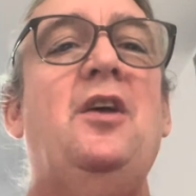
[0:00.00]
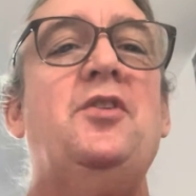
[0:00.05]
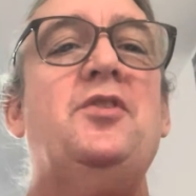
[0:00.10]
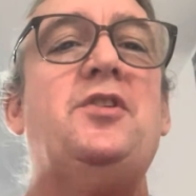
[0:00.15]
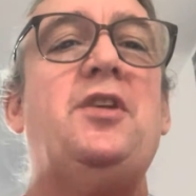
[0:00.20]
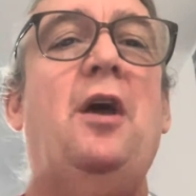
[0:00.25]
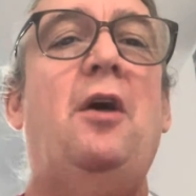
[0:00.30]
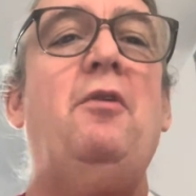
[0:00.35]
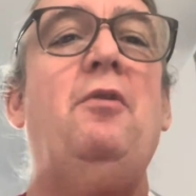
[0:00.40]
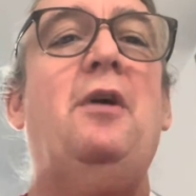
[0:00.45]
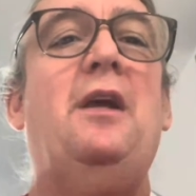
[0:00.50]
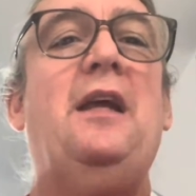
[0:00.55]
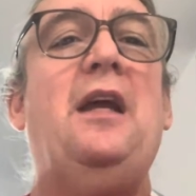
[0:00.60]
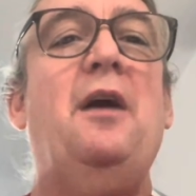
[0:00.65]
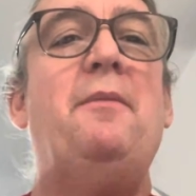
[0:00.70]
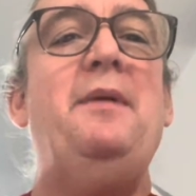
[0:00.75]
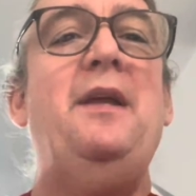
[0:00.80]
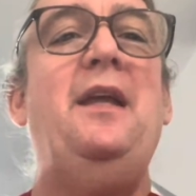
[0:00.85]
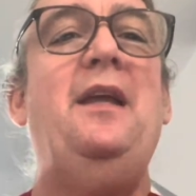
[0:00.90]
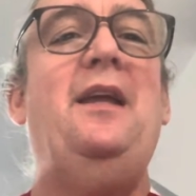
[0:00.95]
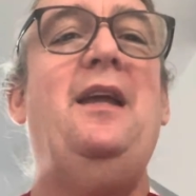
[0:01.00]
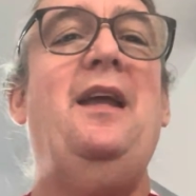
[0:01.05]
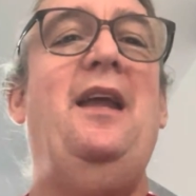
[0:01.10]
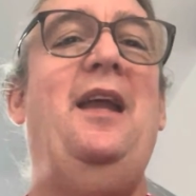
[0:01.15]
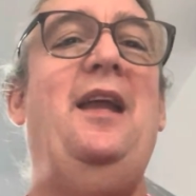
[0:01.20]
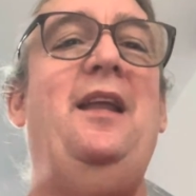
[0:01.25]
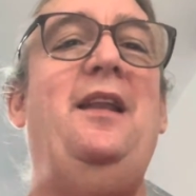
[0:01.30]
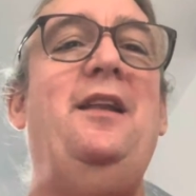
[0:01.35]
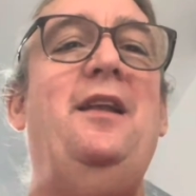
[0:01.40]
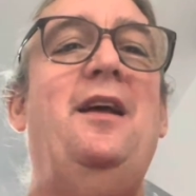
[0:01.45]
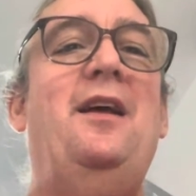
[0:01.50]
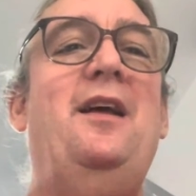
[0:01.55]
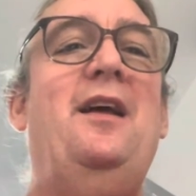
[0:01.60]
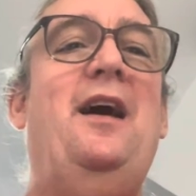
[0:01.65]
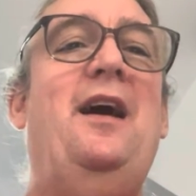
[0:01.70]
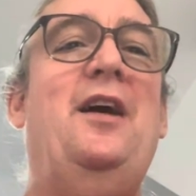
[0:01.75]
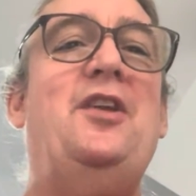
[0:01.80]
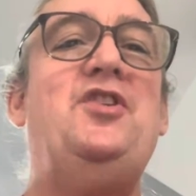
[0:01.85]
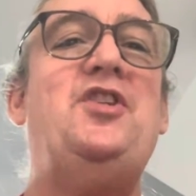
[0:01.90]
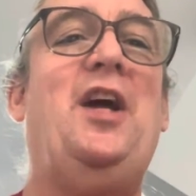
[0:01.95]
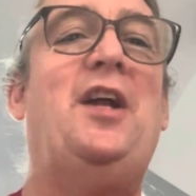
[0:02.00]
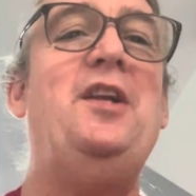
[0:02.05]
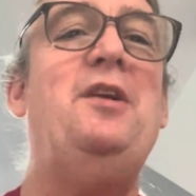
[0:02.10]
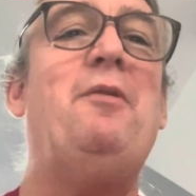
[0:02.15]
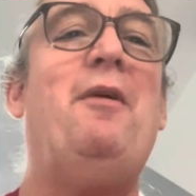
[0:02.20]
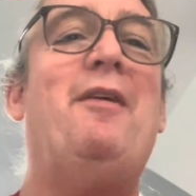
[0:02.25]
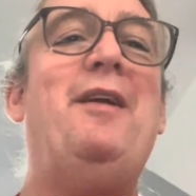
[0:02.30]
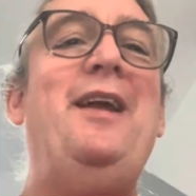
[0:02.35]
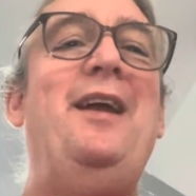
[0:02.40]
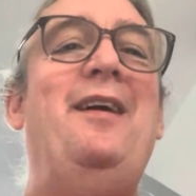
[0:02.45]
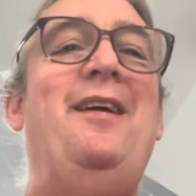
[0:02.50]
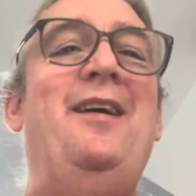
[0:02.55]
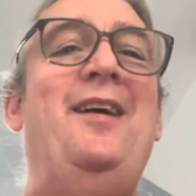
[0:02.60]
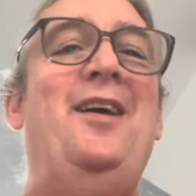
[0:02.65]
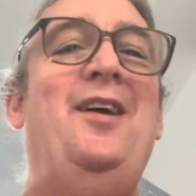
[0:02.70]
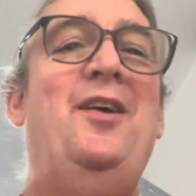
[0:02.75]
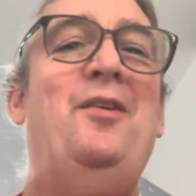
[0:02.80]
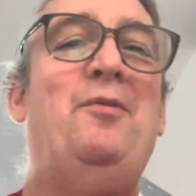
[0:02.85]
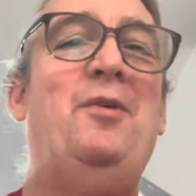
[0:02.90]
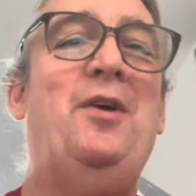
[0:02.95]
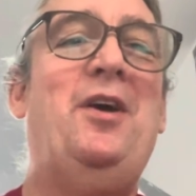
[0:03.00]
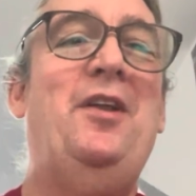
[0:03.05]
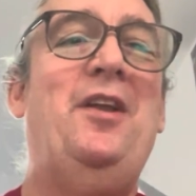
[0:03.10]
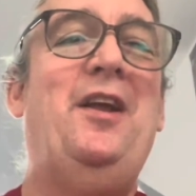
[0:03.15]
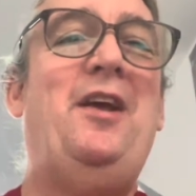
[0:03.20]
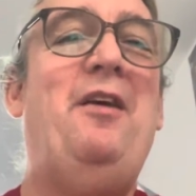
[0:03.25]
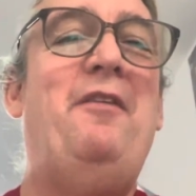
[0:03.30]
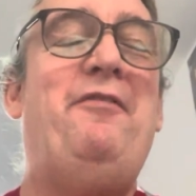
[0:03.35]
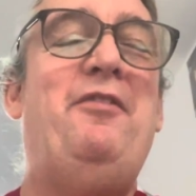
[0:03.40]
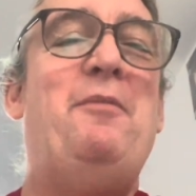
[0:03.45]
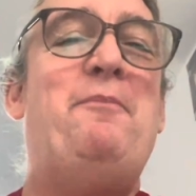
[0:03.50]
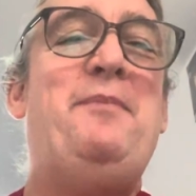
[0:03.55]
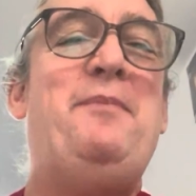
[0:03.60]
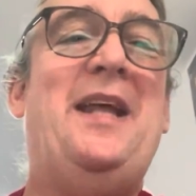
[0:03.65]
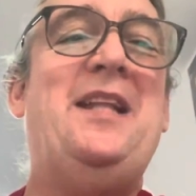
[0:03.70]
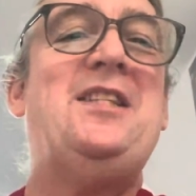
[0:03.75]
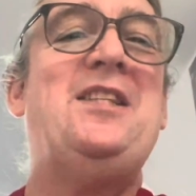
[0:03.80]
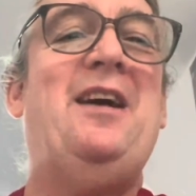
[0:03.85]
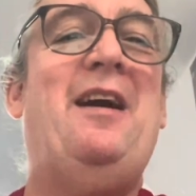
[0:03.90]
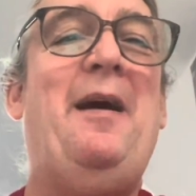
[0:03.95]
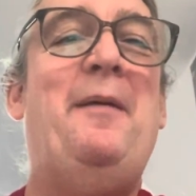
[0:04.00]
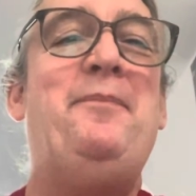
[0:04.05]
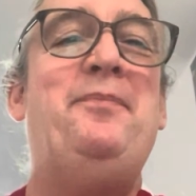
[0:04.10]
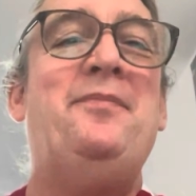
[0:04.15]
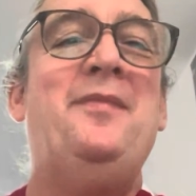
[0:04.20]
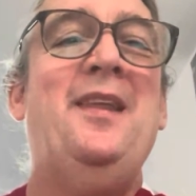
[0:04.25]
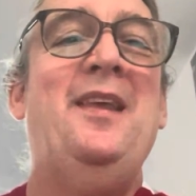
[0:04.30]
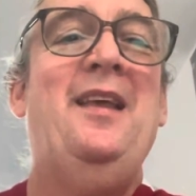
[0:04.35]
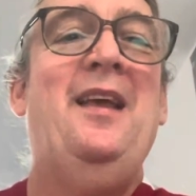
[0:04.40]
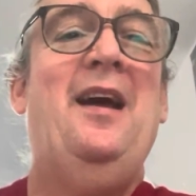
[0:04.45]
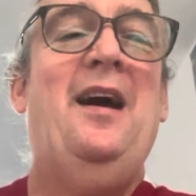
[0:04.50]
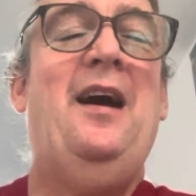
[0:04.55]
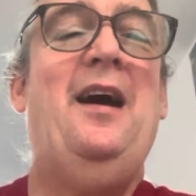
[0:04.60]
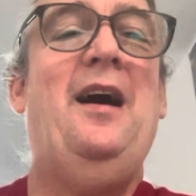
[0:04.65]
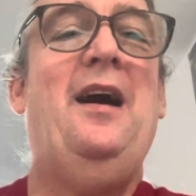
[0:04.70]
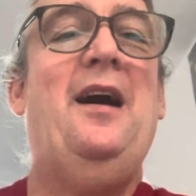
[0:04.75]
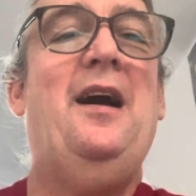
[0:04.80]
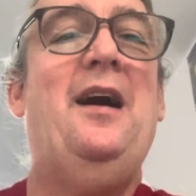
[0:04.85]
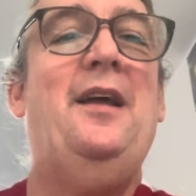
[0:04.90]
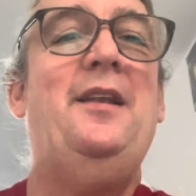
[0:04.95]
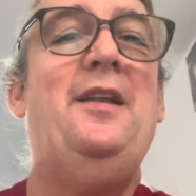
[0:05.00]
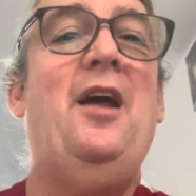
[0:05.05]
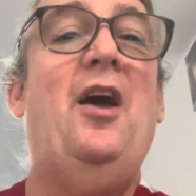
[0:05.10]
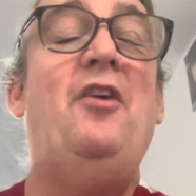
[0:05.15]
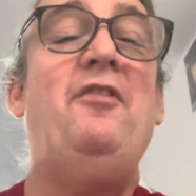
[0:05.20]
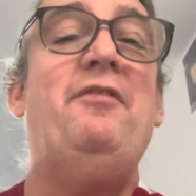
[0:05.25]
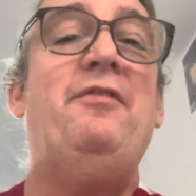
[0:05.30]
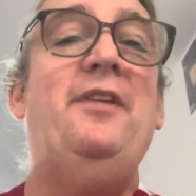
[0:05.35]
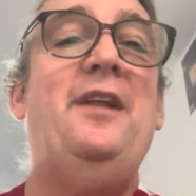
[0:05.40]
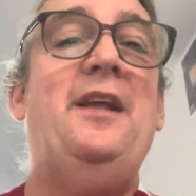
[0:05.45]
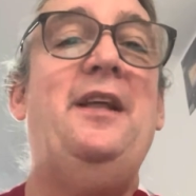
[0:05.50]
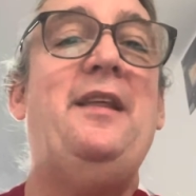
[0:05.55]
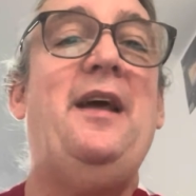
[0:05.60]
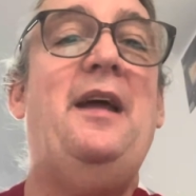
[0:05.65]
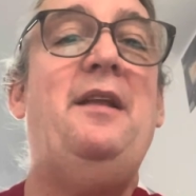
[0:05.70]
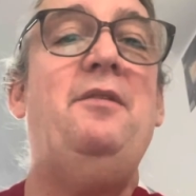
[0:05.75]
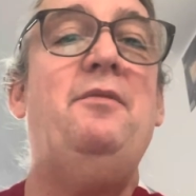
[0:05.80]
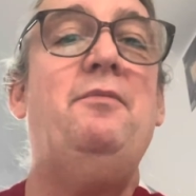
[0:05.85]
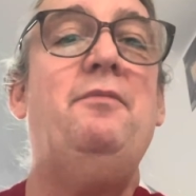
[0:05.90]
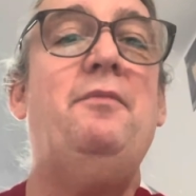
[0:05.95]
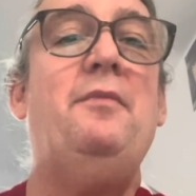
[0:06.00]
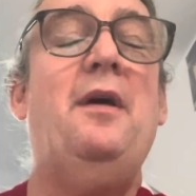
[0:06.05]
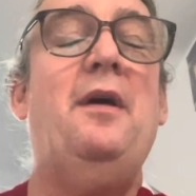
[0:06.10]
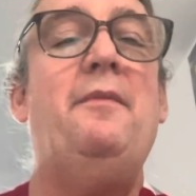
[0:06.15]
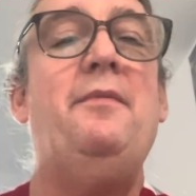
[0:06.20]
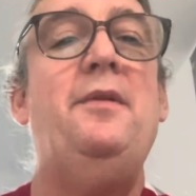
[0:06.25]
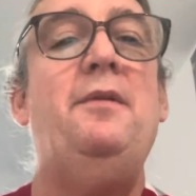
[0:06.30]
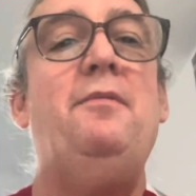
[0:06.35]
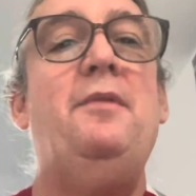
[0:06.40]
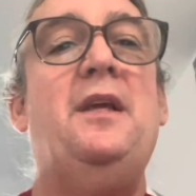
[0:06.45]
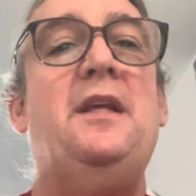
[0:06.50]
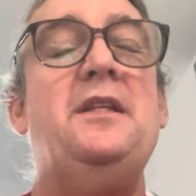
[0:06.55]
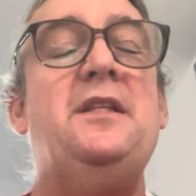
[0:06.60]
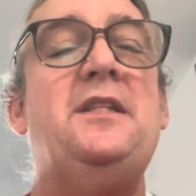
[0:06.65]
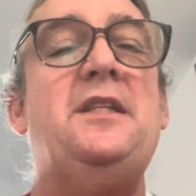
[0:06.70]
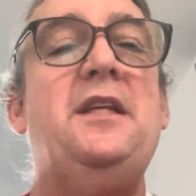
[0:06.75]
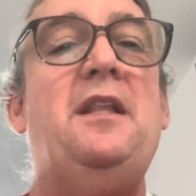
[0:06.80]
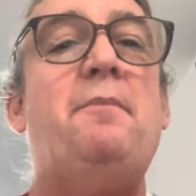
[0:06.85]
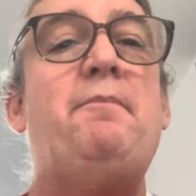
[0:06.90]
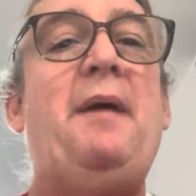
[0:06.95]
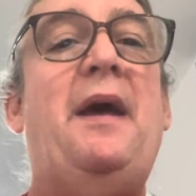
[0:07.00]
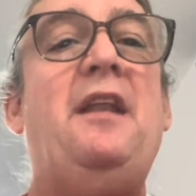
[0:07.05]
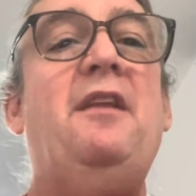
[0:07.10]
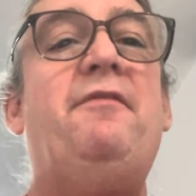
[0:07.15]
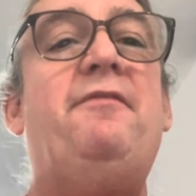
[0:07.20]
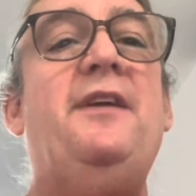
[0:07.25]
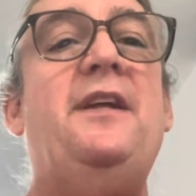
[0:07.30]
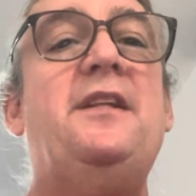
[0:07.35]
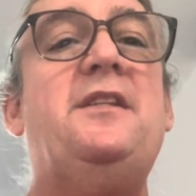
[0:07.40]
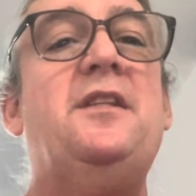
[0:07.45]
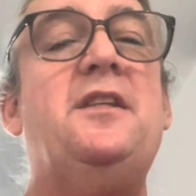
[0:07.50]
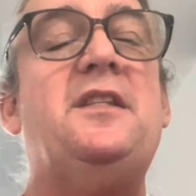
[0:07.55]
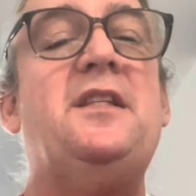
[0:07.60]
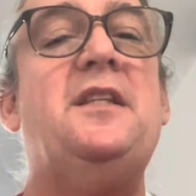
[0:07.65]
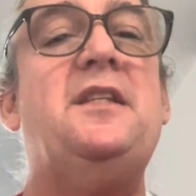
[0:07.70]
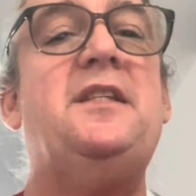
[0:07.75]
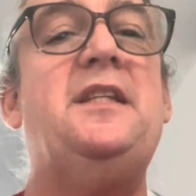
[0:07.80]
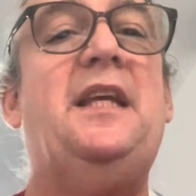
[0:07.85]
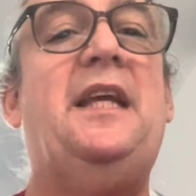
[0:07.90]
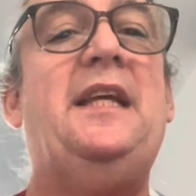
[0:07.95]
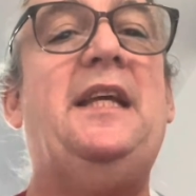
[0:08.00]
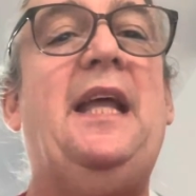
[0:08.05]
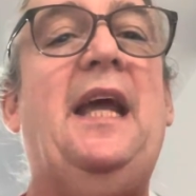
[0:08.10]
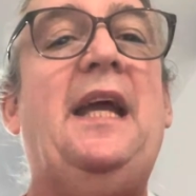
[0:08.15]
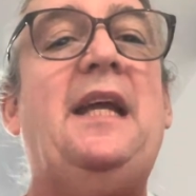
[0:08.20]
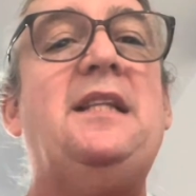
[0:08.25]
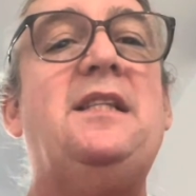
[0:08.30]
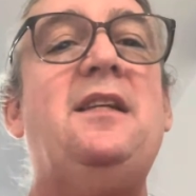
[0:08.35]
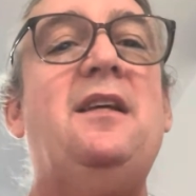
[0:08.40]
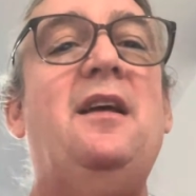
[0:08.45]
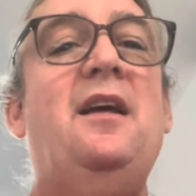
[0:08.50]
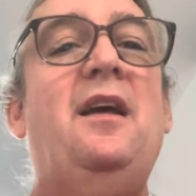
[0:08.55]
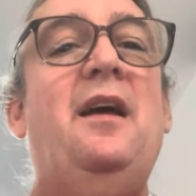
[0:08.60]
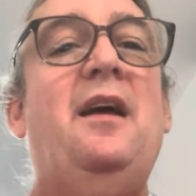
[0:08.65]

So coming in January, we're going to go for a big time, and hopefully then we can see the benefits of the Sunsynk Connect.